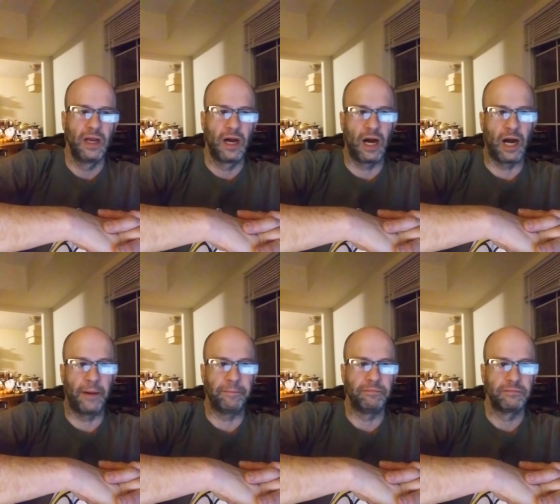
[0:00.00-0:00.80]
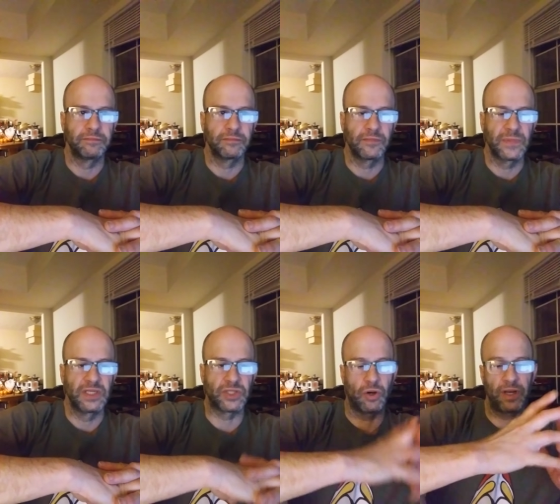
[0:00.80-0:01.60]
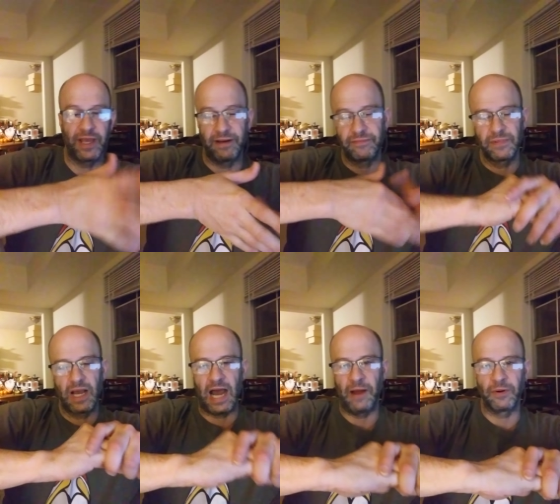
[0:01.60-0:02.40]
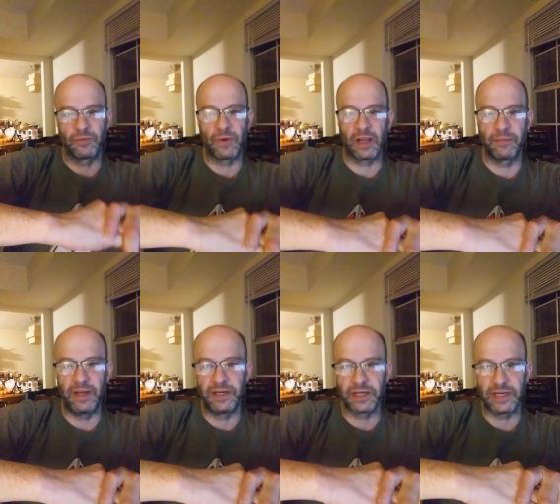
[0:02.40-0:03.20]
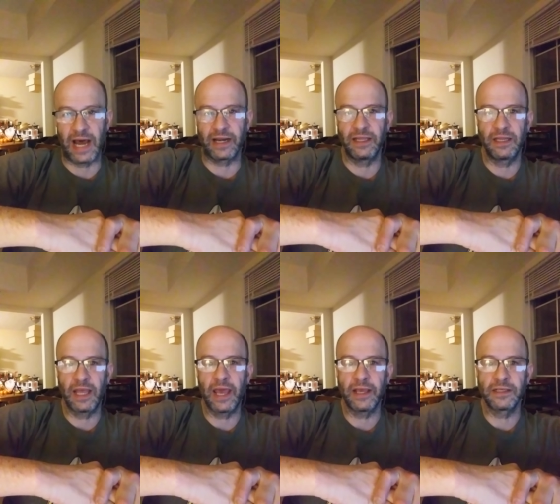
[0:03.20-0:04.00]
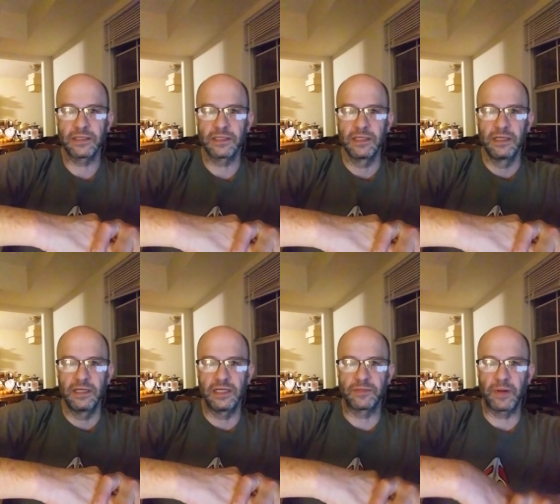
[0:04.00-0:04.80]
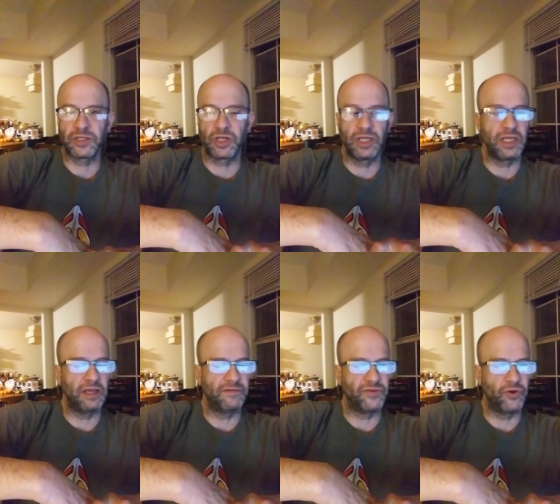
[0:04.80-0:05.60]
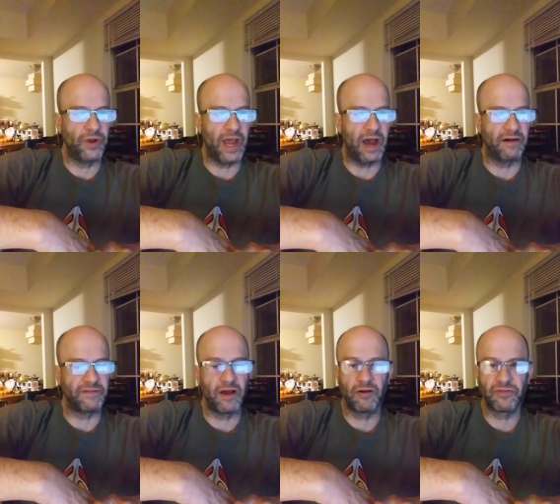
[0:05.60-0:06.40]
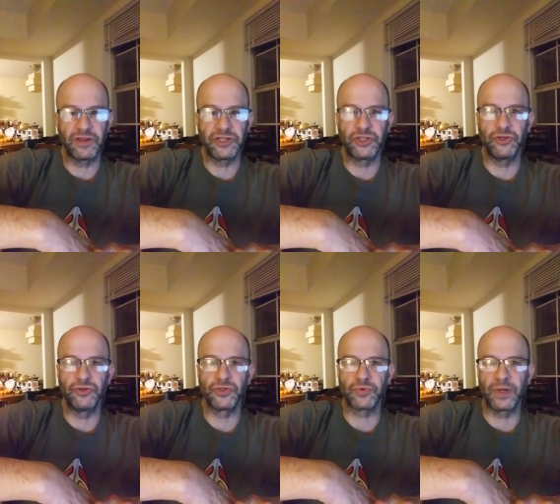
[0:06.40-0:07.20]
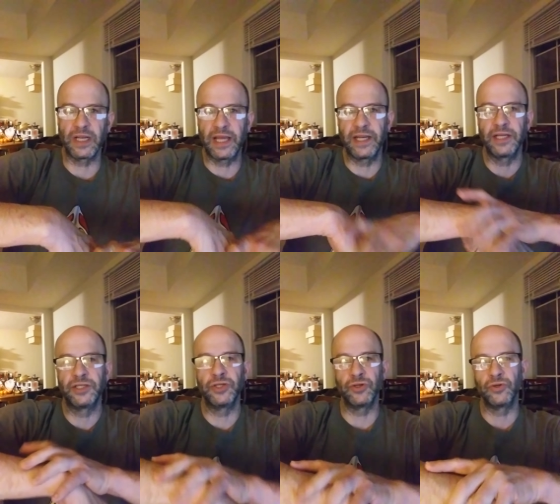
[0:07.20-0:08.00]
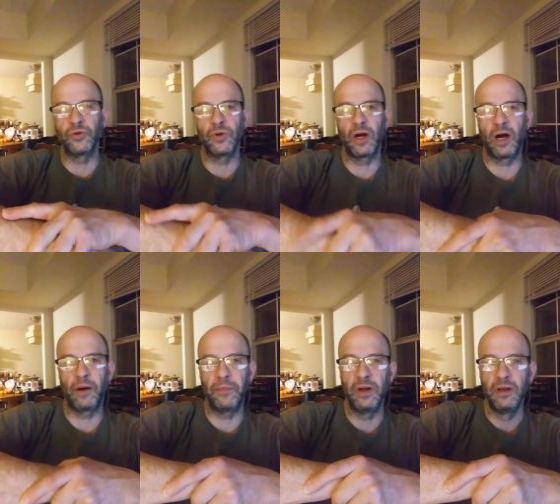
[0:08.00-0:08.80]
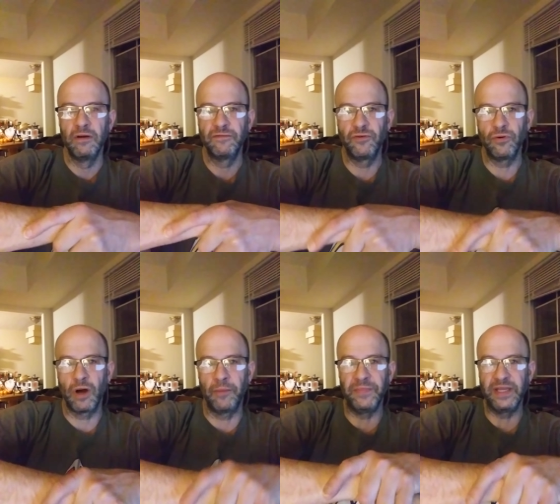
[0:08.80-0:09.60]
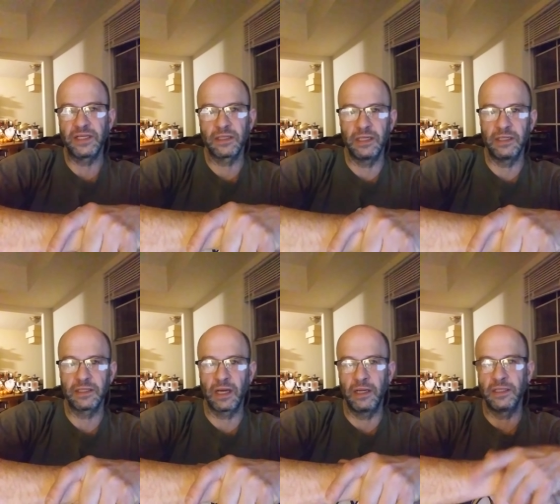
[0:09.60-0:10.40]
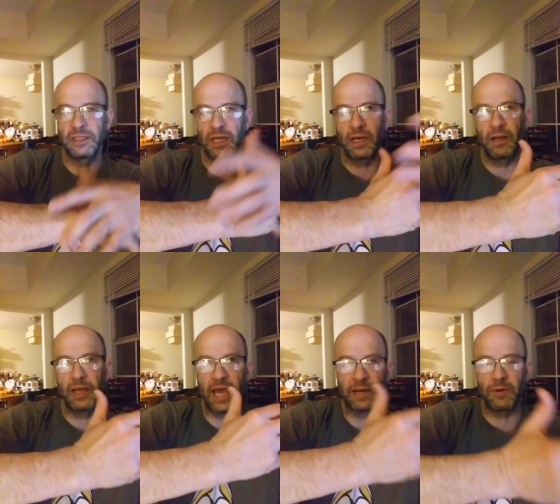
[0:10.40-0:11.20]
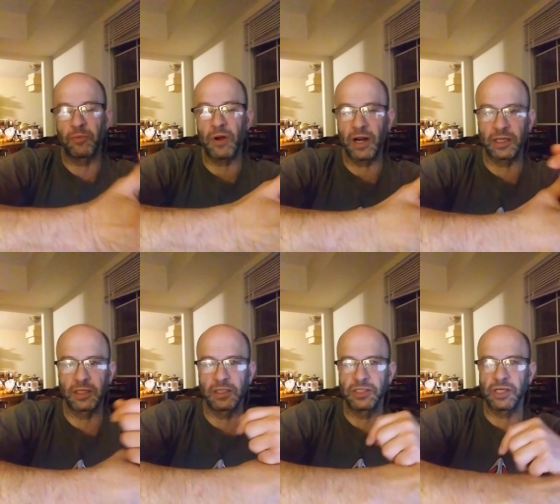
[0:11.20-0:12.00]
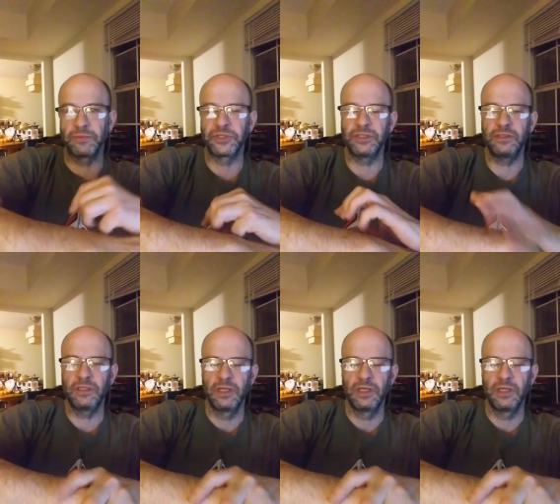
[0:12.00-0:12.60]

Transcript: Um, so again, I would recommend not eating eggs, especially if you have health issues related to um, food, uh, meat and, and uh, animal product consumption.